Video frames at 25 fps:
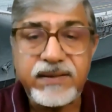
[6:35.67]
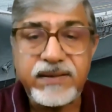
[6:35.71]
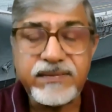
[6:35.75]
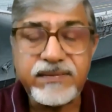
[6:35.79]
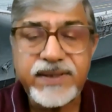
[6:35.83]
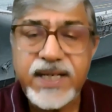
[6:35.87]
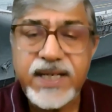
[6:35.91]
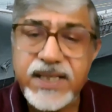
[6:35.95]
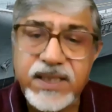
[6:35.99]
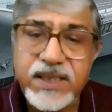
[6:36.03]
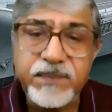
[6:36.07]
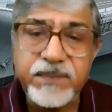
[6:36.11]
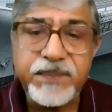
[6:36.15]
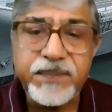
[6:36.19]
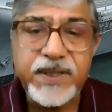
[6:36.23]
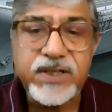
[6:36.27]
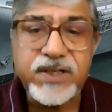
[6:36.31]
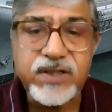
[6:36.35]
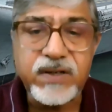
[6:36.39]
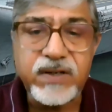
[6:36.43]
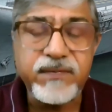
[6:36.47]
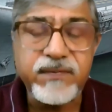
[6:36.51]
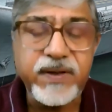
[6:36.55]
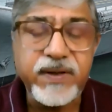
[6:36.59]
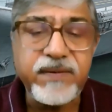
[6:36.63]
There is a
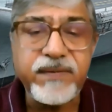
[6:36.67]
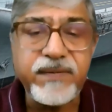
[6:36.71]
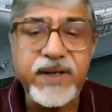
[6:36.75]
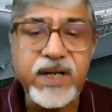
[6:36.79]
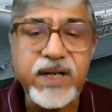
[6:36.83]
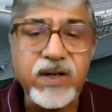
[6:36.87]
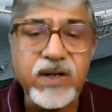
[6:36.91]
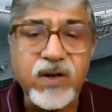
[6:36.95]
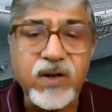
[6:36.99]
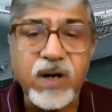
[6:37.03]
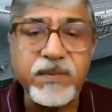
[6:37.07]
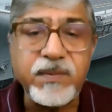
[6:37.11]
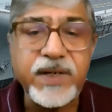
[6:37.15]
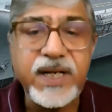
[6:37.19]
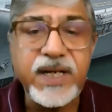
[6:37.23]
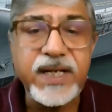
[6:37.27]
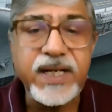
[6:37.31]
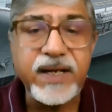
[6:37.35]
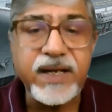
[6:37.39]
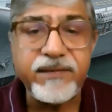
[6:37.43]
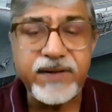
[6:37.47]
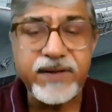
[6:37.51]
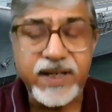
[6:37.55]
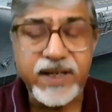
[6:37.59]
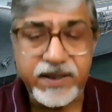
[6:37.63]
picture very, very
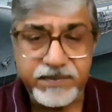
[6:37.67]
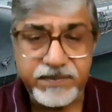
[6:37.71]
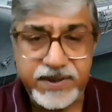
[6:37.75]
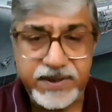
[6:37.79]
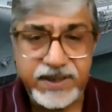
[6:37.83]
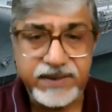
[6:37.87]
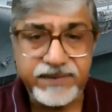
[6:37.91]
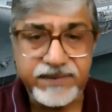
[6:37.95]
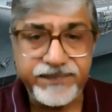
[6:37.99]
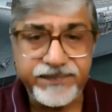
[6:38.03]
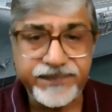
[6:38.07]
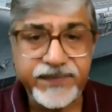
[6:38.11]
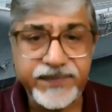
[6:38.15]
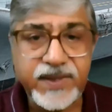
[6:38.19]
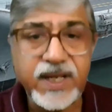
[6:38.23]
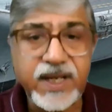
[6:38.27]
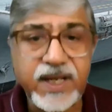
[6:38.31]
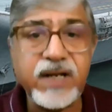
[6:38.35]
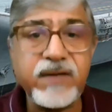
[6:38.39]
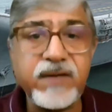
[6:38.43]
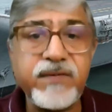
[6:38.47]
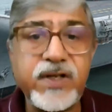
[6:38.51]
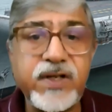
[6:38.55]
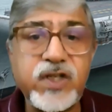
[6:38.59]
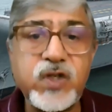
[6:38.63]
commonly available
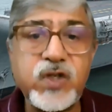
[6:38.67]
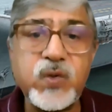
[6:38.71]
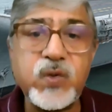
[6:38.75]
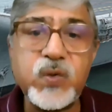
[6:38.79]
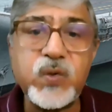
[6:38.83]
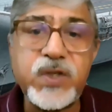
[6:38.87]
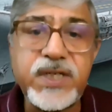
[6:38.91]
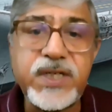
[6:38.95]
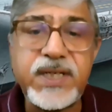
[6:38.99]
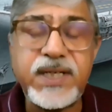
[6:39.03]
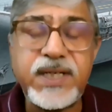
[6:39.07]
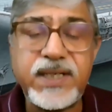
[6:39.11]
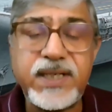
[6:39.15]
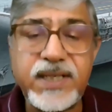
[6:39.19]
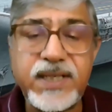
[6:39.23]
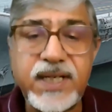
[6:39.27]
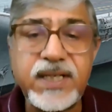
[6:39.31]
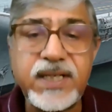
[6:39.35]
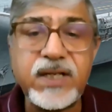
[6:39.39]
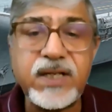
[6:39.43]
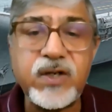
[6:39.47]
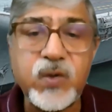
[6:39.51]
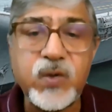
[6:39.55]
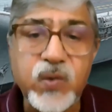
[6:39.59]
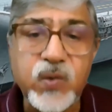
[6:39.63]
in which you see
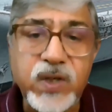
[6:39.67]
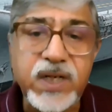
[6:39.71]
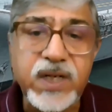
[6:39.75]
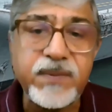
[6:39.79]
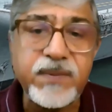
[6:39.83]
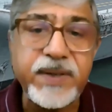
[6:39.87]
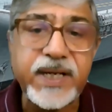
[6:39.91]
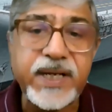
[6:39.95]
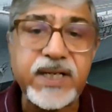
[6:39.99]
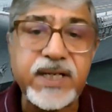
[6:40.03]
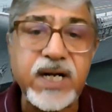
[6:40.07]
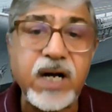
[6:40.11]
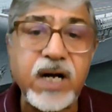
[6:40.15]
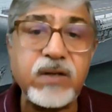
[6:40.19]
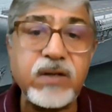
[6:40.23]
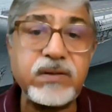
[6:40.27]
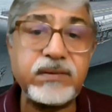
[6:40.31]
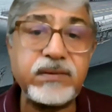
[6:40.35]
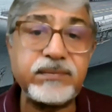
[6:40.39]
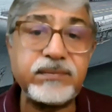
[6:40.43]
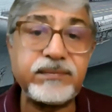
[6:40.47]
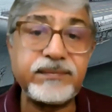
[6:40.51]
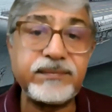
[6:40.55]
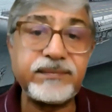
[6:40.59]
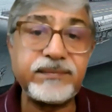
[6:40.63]
in the rural background,